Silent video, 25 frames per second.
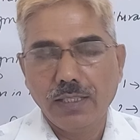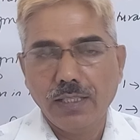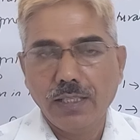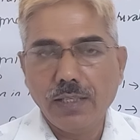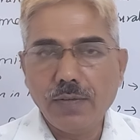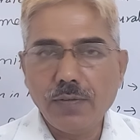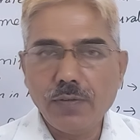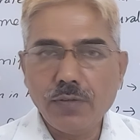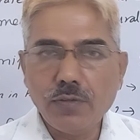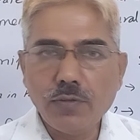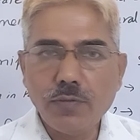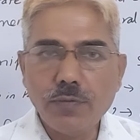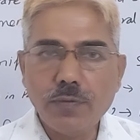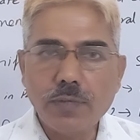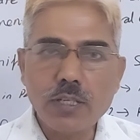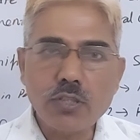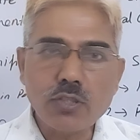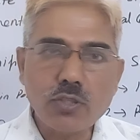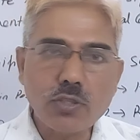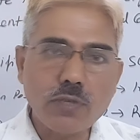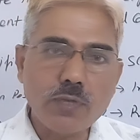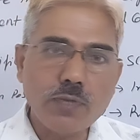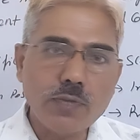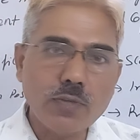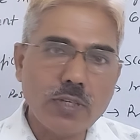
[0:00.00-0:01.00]
If you
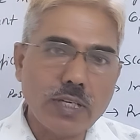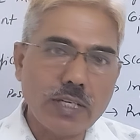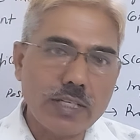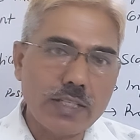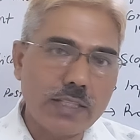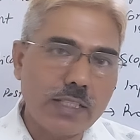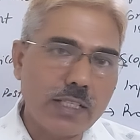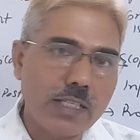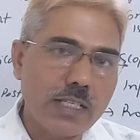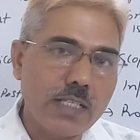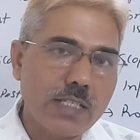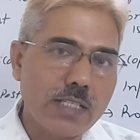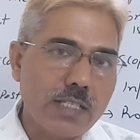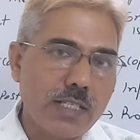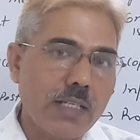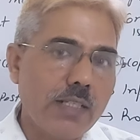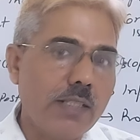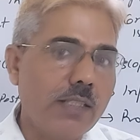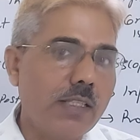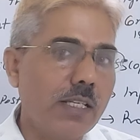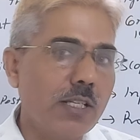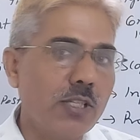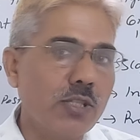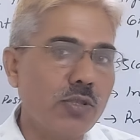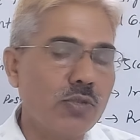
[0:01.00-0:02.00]
first of all
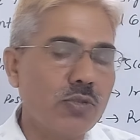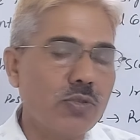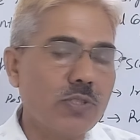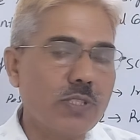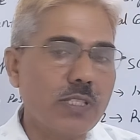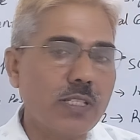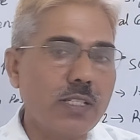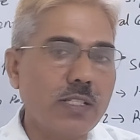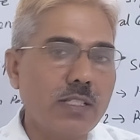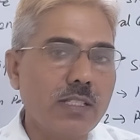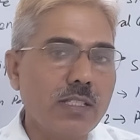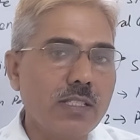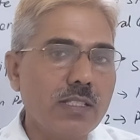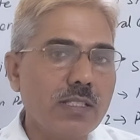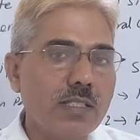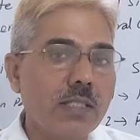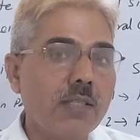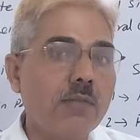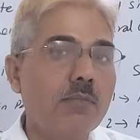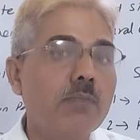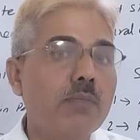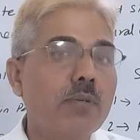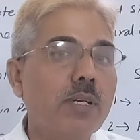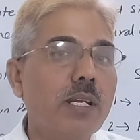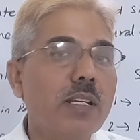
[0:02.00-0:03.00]
understand the question in
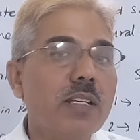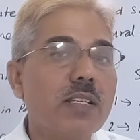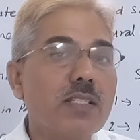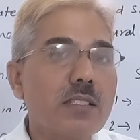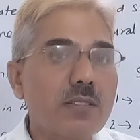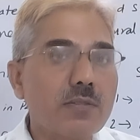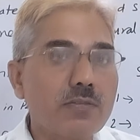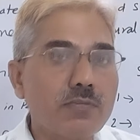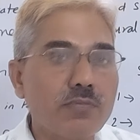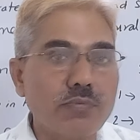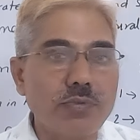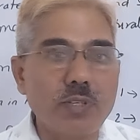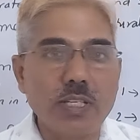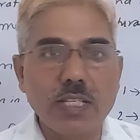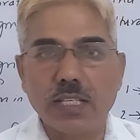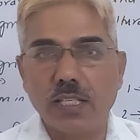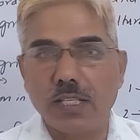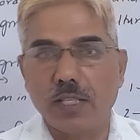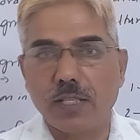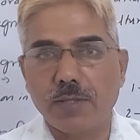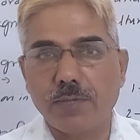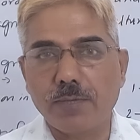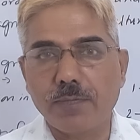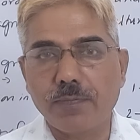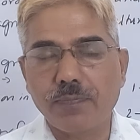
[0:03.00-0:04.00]
simplest
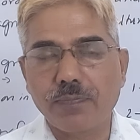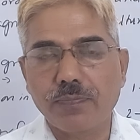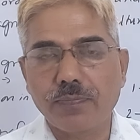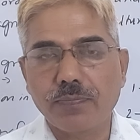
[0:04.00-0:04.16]
way,